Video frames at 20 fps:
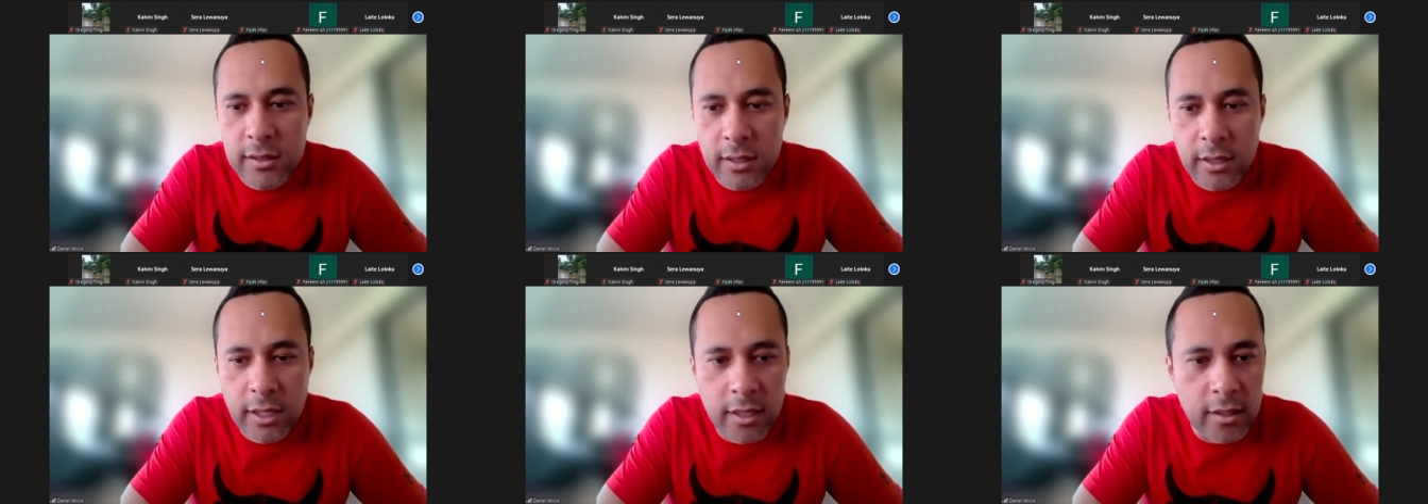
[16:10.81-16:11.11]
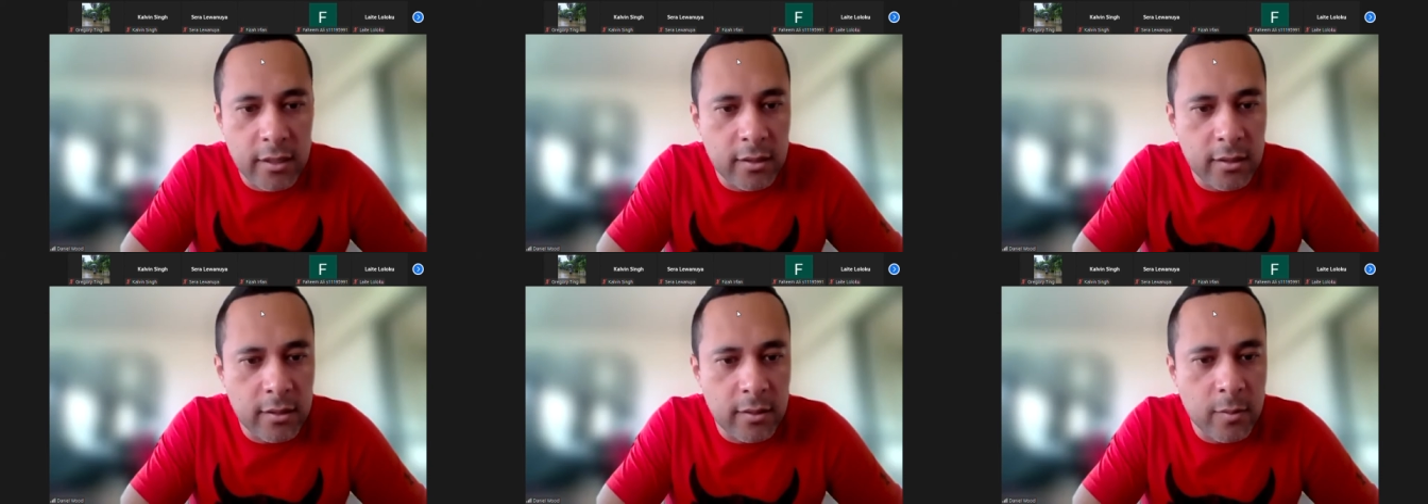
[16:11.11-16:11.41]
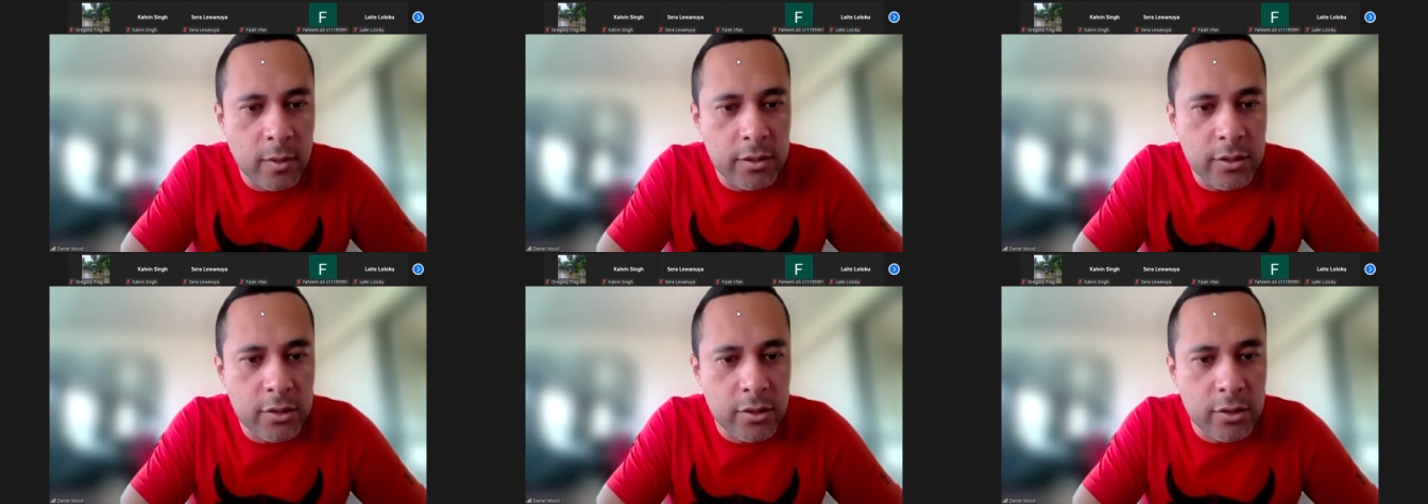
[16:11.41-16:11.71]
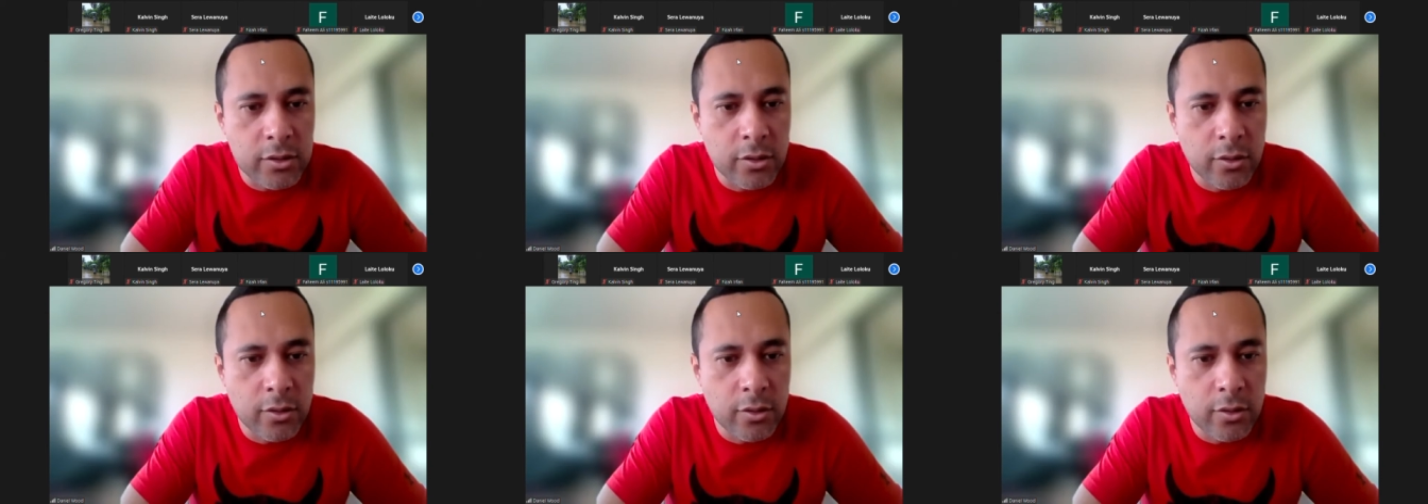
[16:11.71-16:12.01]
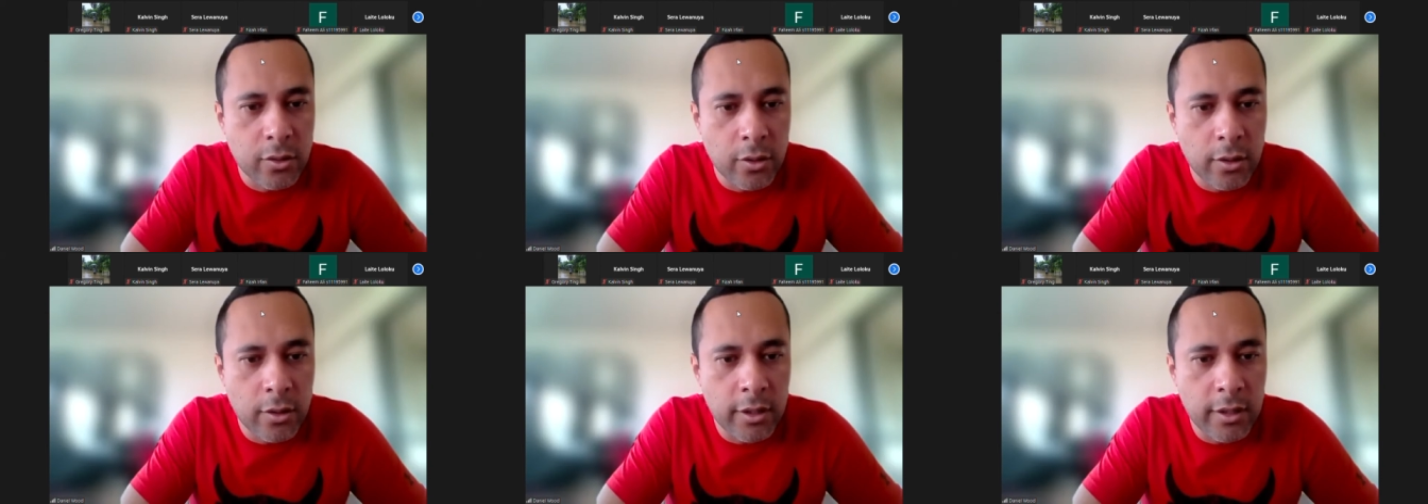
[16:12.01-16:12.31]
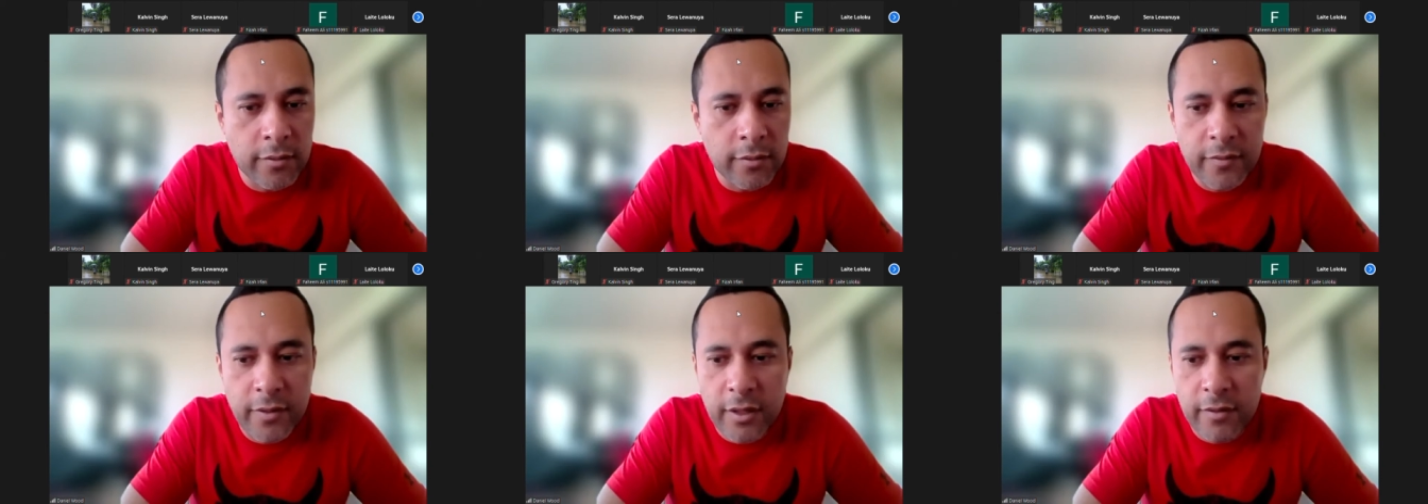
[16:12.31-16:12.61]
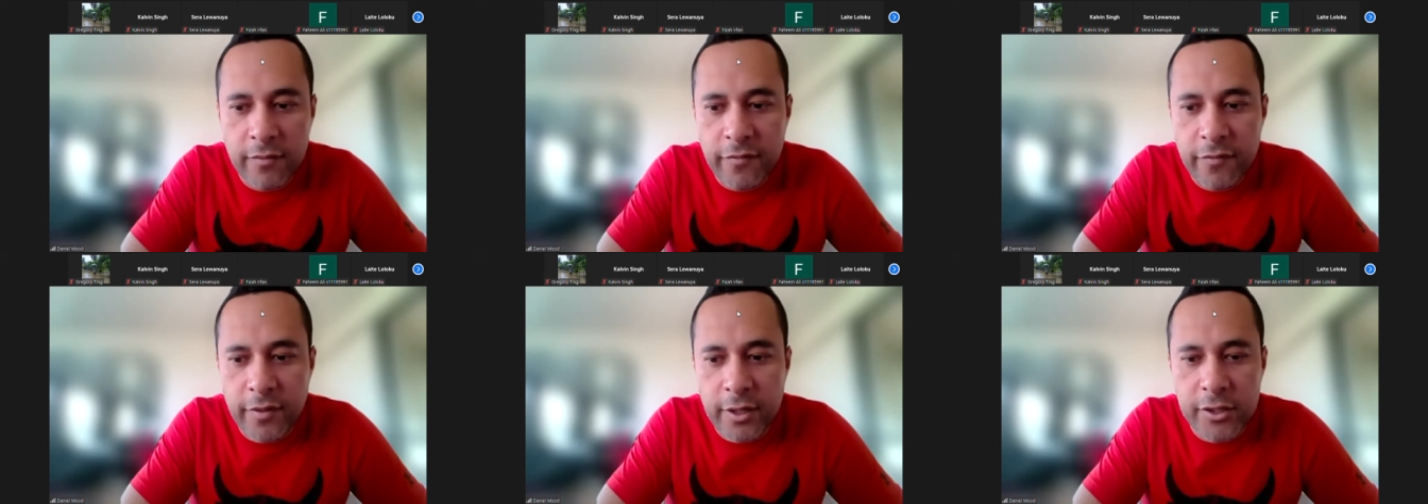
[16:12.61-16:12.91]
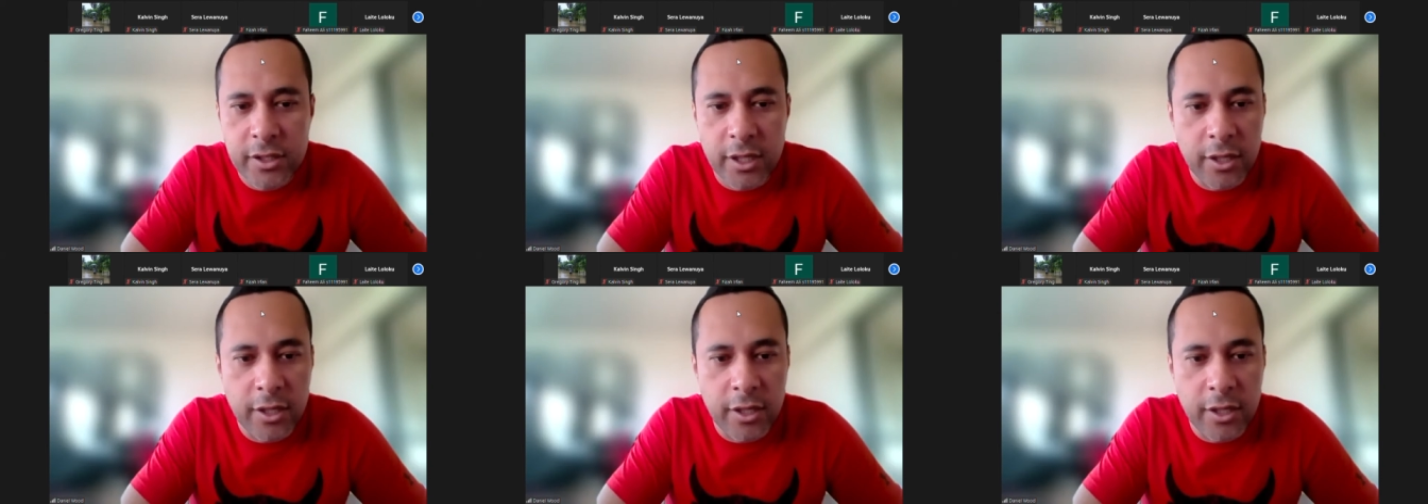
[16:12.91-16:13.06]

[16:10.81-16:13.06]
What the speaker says: What's your score in Fiji?